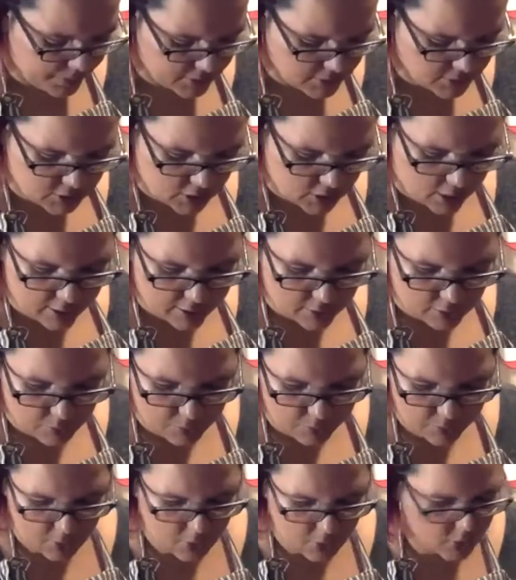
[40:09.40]
stock
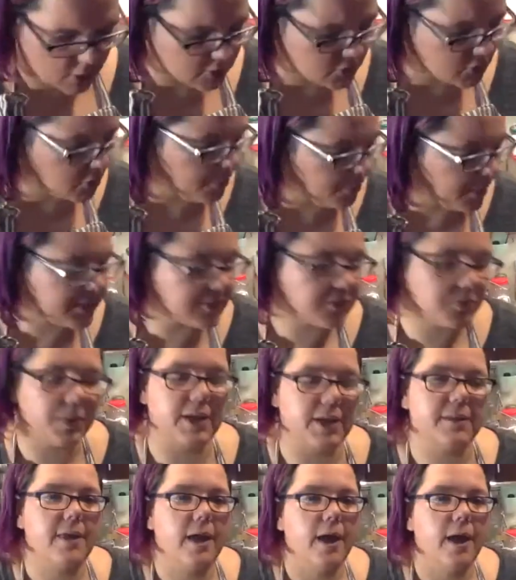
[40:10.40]
or soup base with.
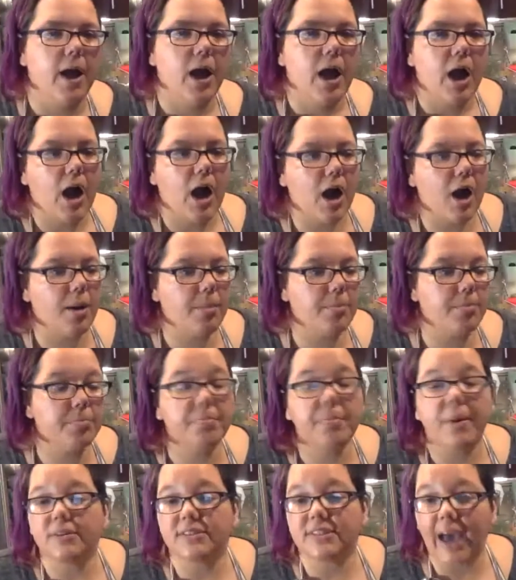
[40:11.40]
Um,
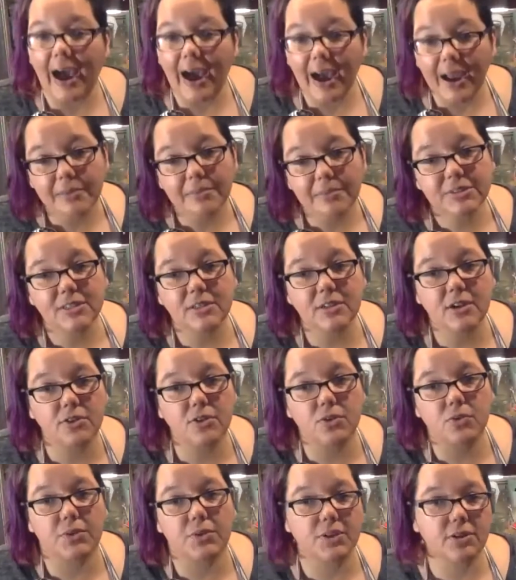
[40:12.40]
thyme is
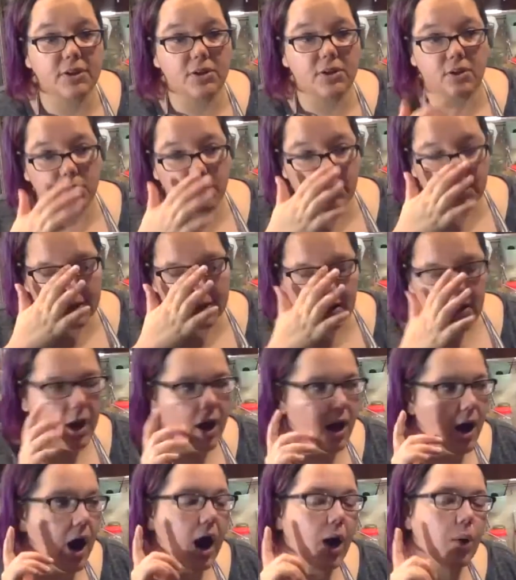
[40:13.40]
another really good one.
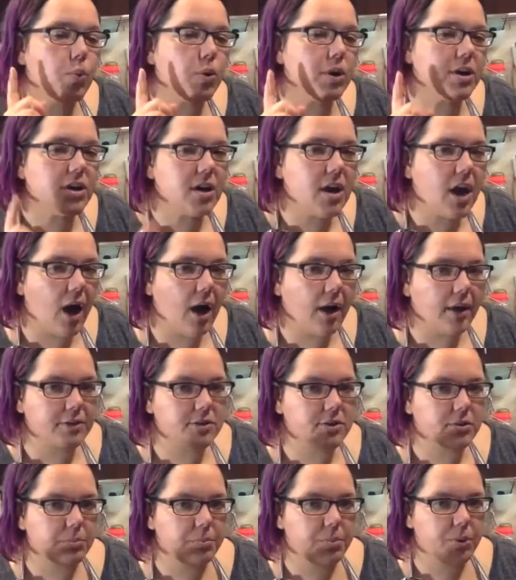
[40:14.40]
I would not
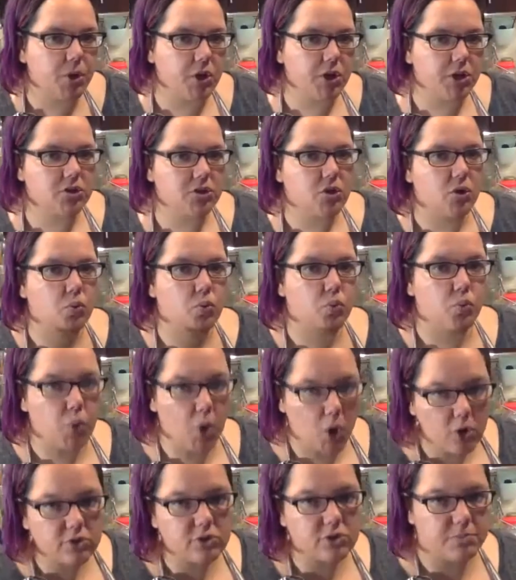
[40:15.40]
put
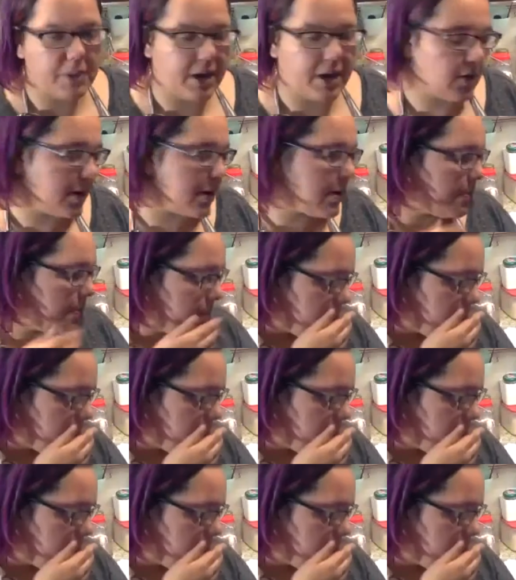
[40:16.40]
rosemary